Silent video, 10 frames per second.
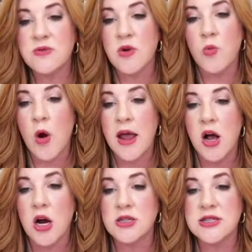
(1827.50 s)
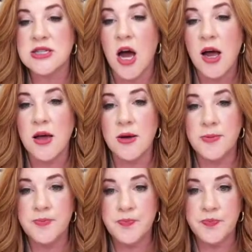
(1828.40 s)
from white cardstock.
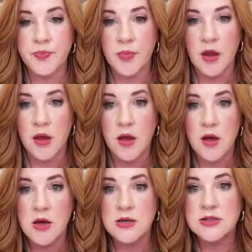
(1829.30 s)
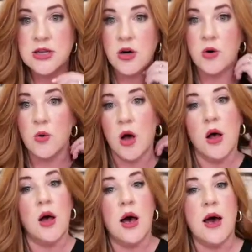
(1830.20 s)
So
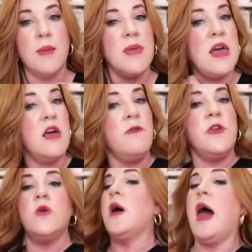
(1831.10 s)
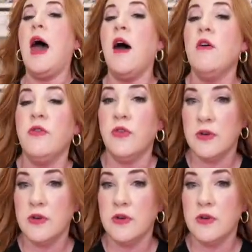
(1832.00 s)
if you have